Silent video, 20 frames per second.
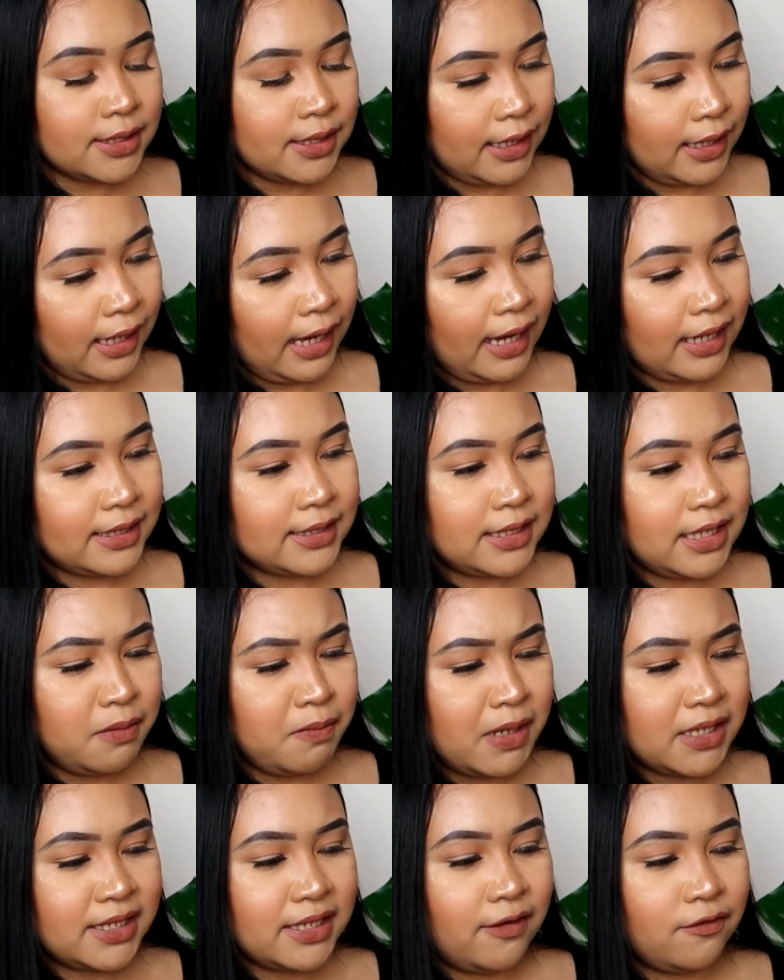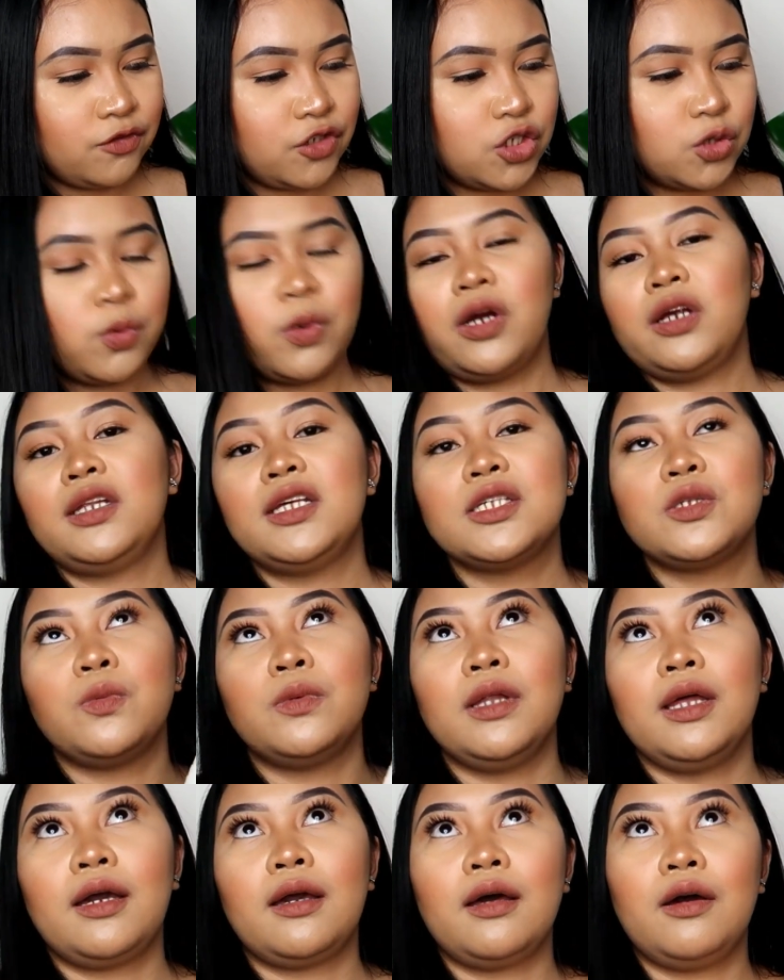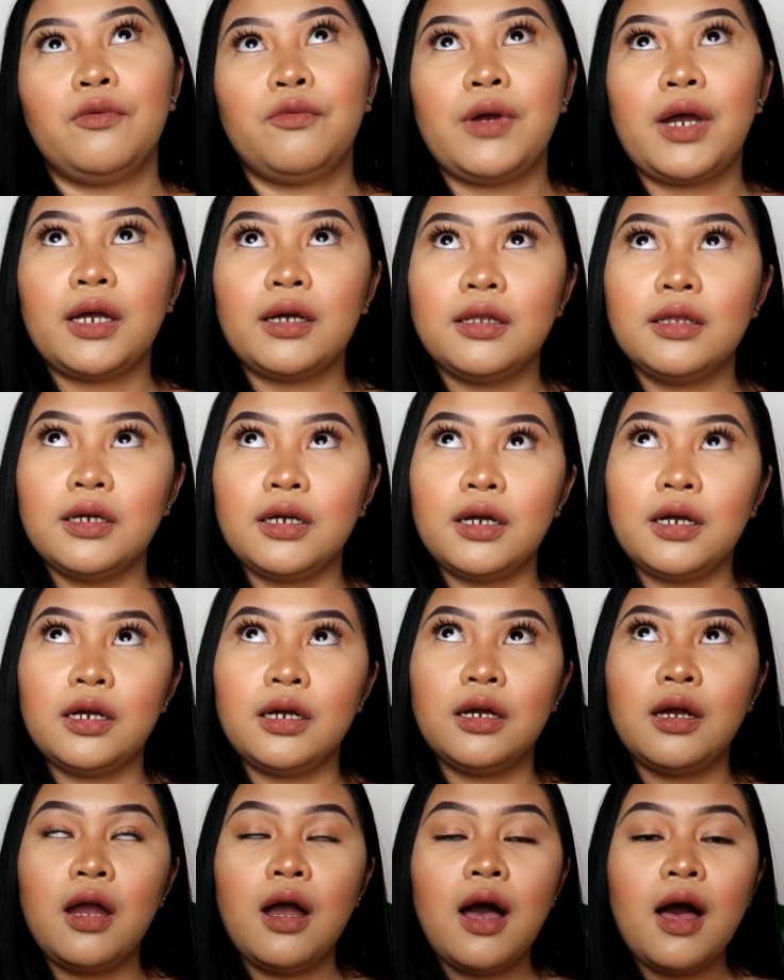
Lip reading: Like I see myself just wearing this like a regular